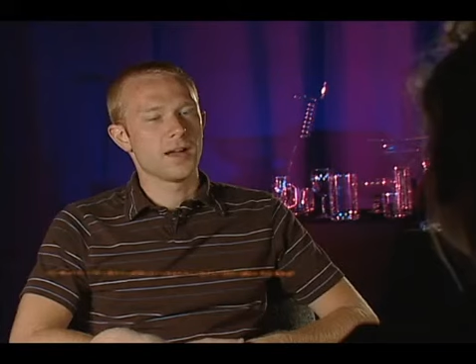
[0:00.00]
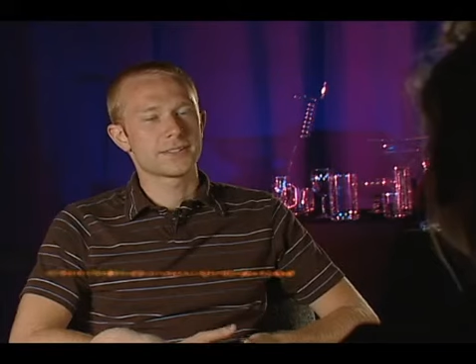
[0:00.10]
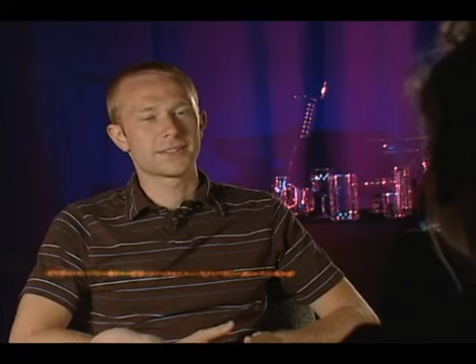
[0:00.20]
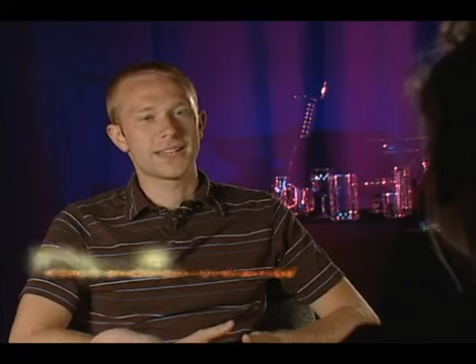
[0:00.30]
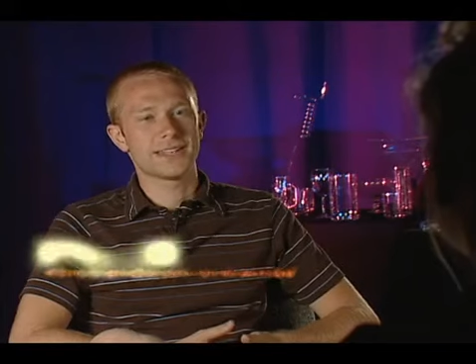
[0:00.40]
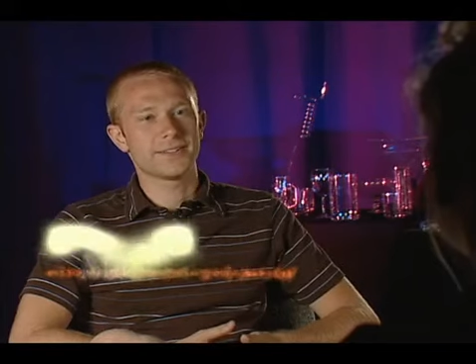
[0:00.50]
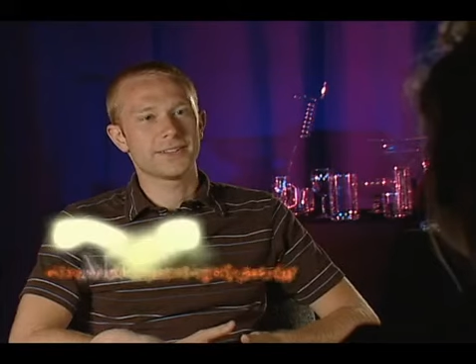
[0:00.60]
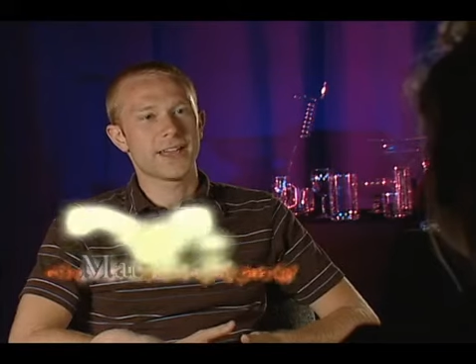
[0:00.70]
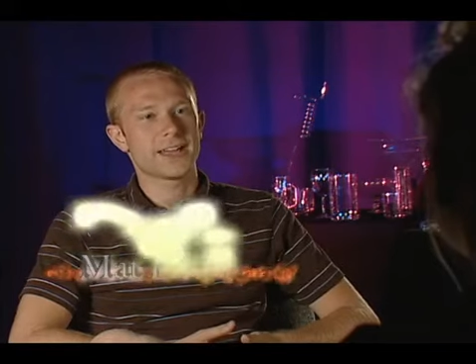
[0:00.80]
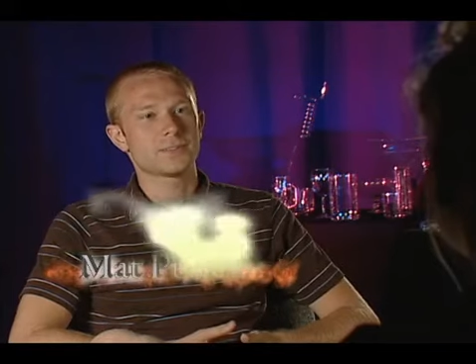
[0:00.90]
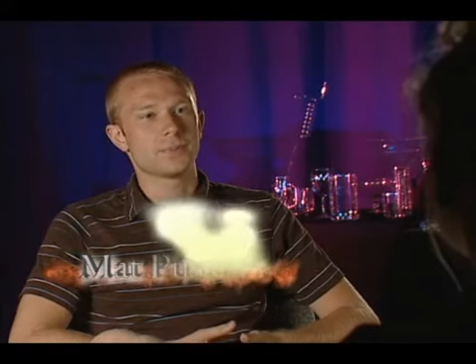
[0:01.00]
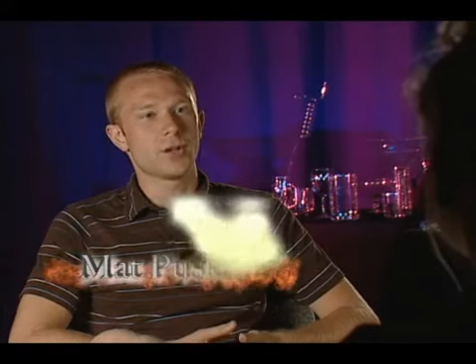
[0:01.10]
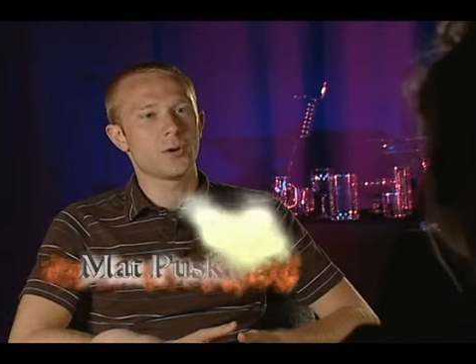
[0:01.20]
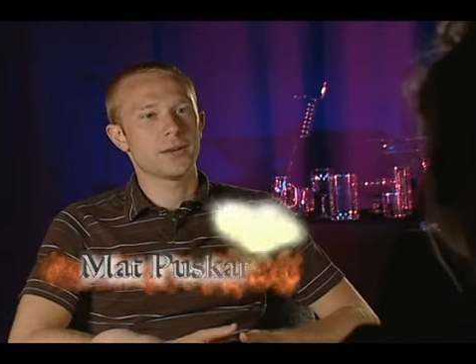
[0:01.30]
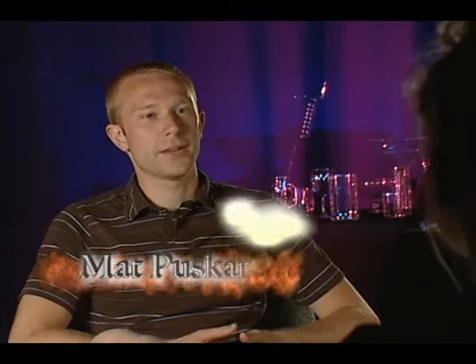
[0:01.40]
Scientific
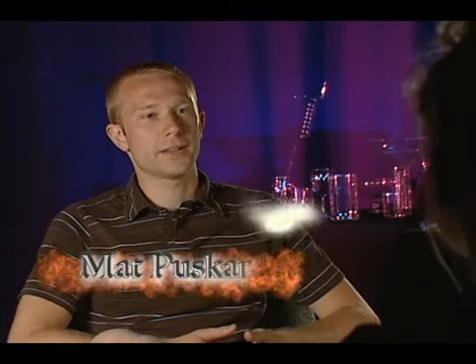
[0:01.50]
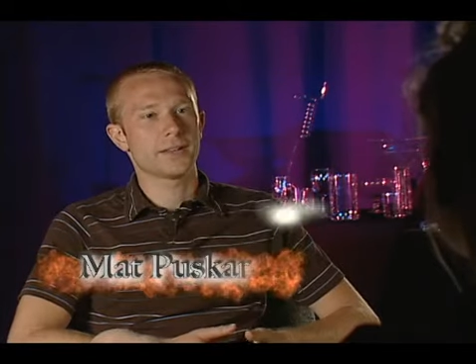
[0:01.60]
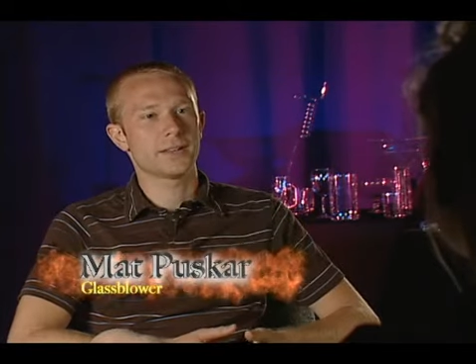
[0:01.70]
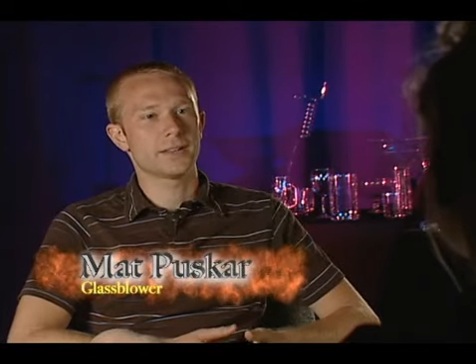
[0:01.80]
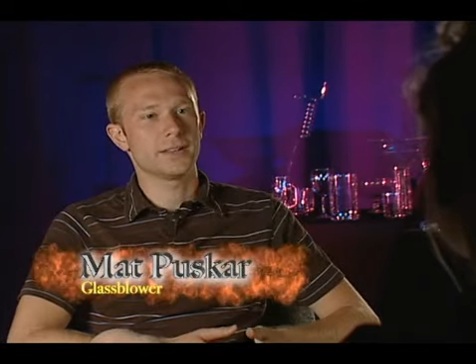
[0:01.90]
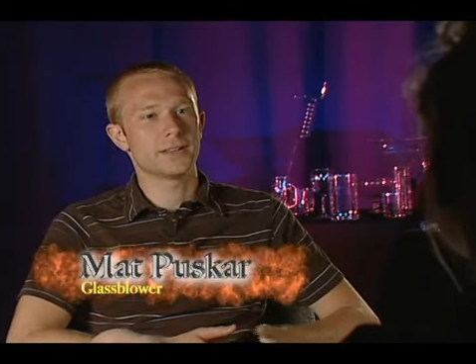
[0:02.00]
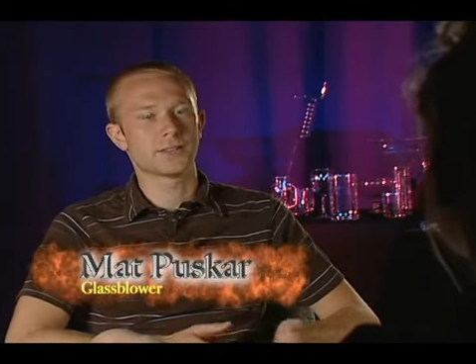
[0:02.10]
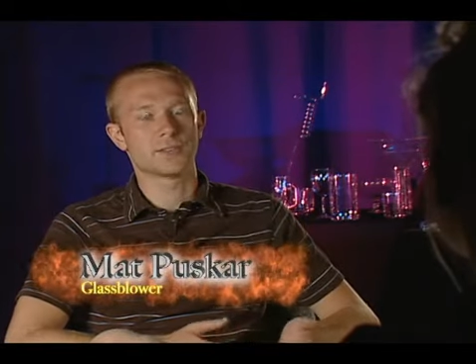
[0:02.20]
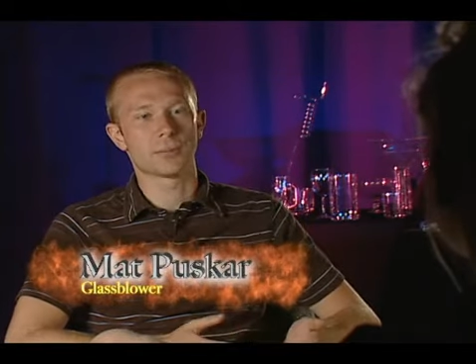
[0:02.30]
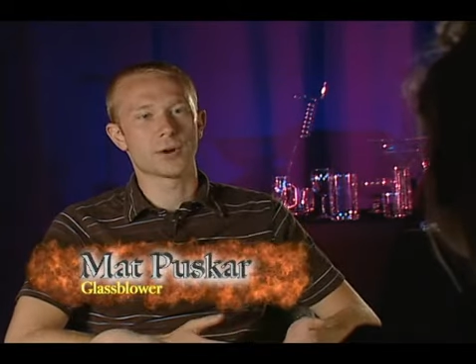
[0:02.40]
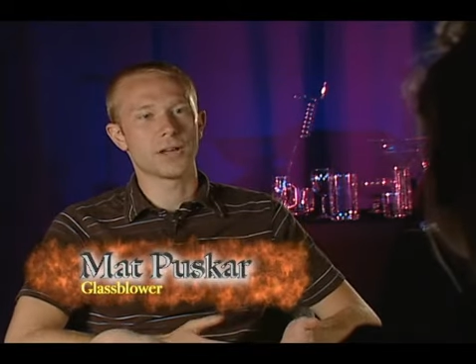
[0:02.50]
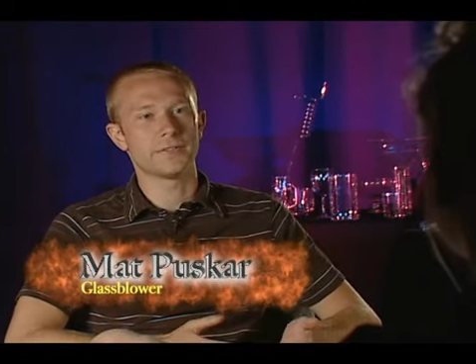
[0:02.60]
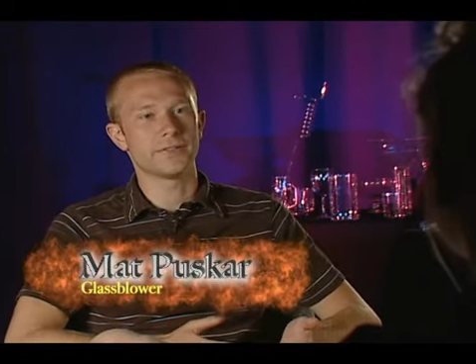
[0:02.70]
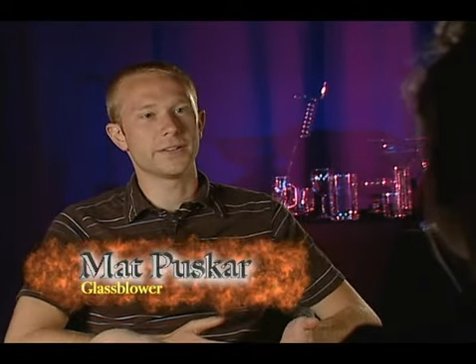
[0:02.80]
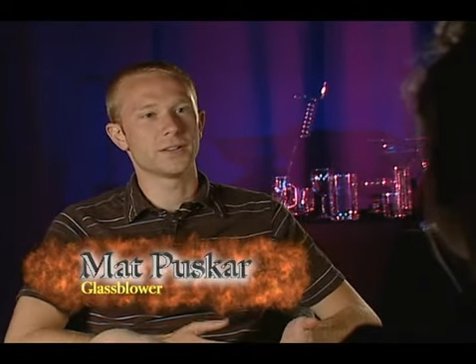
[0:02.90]
glassblowing is sort of a broad
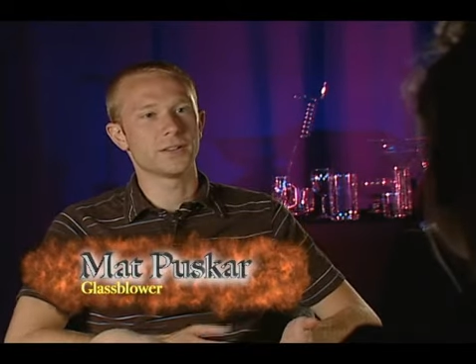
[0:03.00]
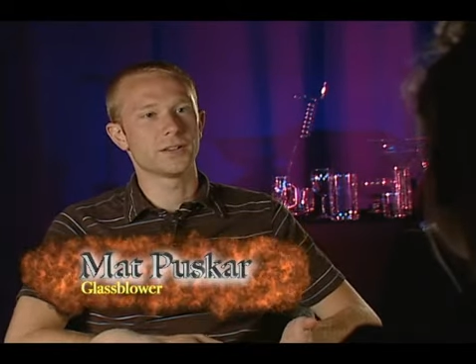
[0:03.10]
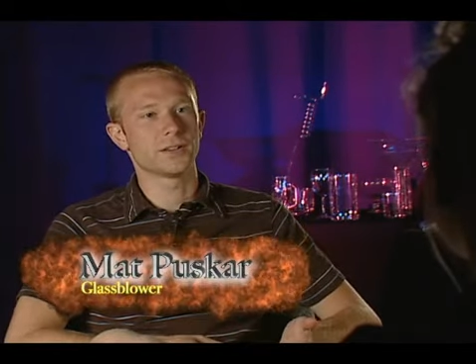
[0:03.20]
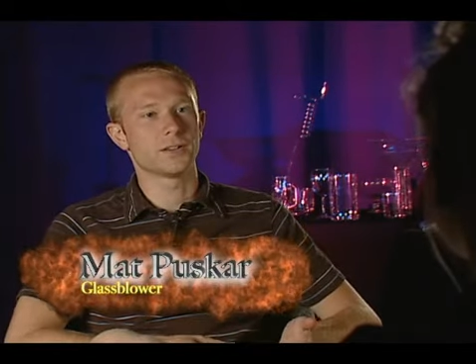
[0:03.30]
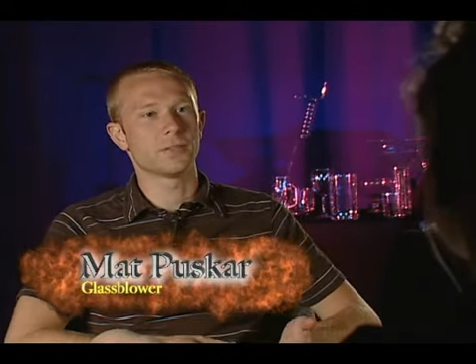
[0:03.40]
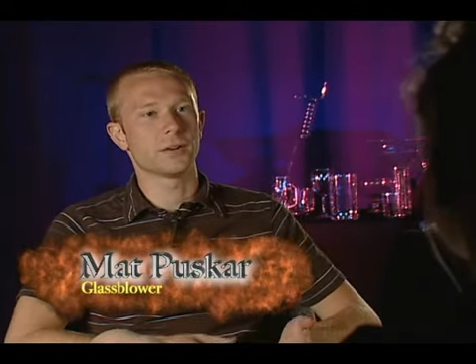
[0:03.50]
field.